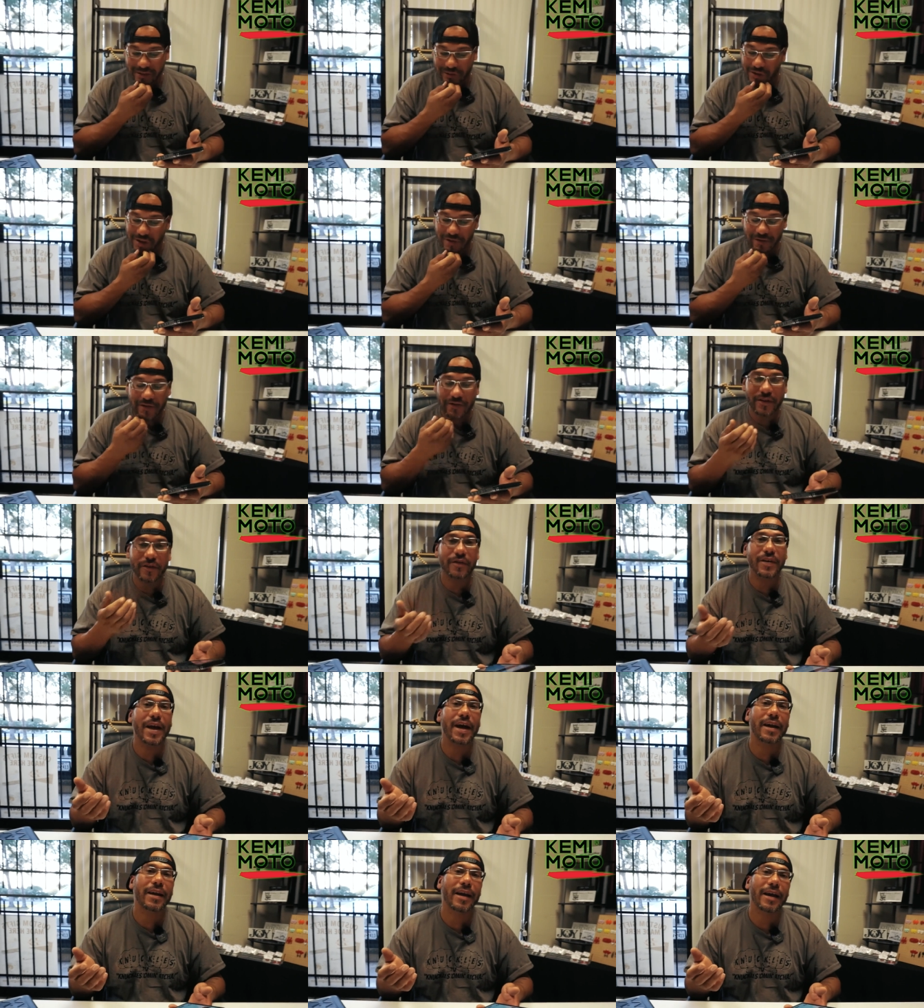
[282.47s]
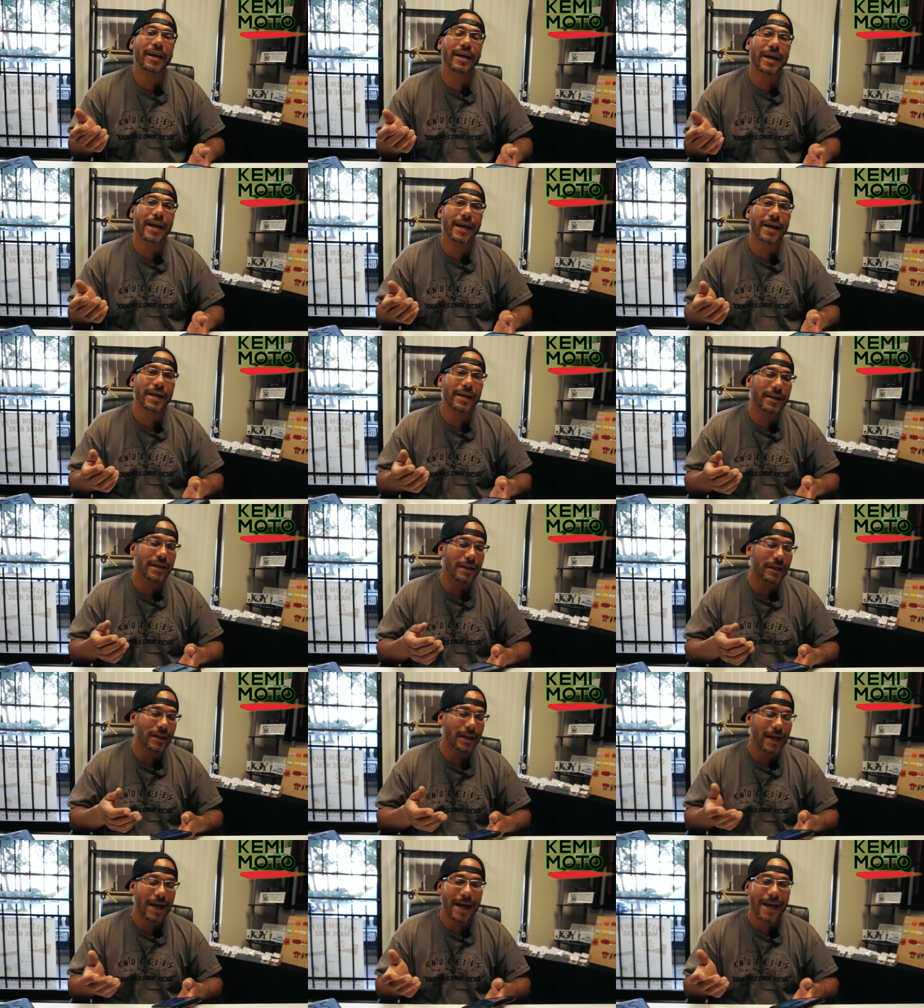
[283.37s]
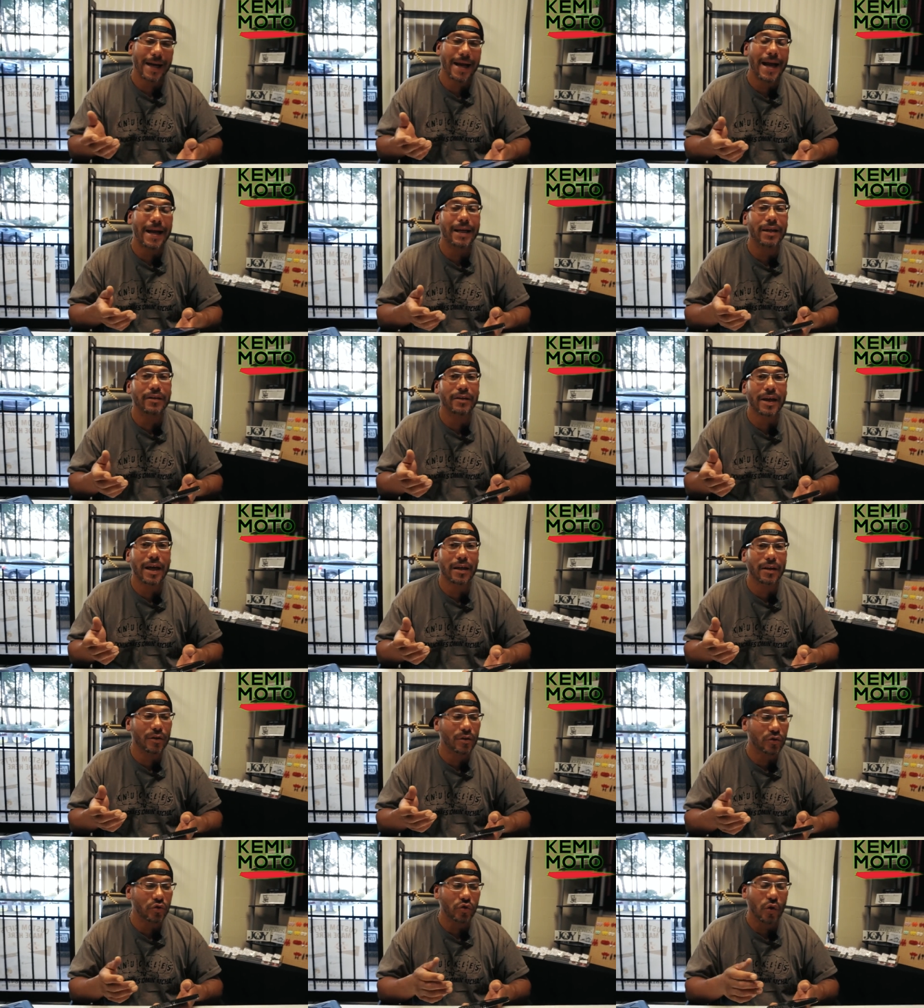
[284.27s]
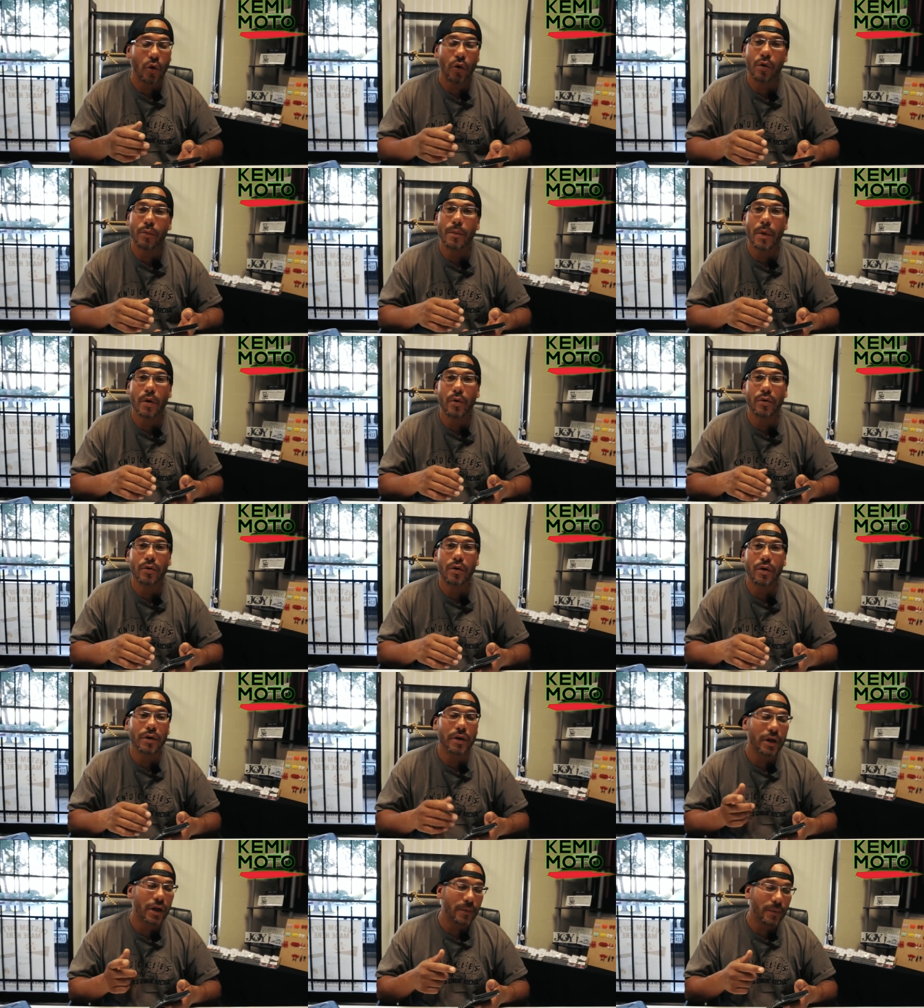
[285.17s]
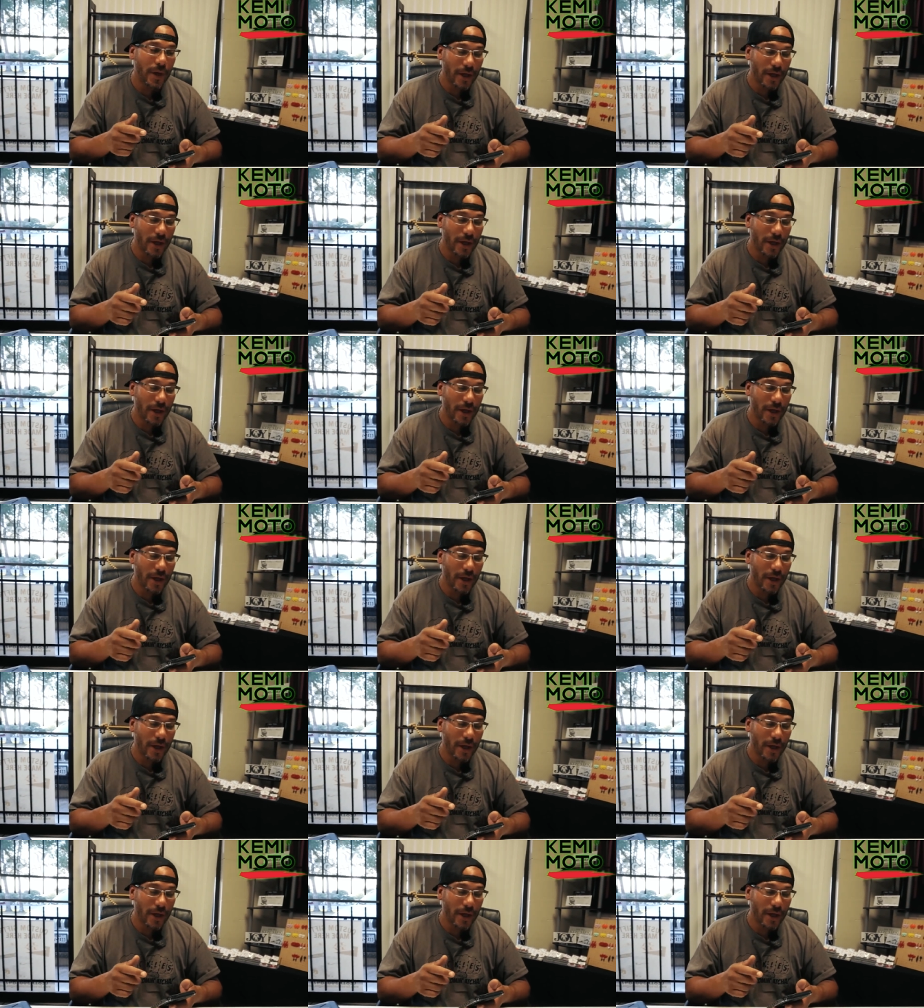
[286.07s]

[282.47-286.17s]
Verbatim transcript: So even if you've got like a uh, kayak and you got a little trolling motor on there,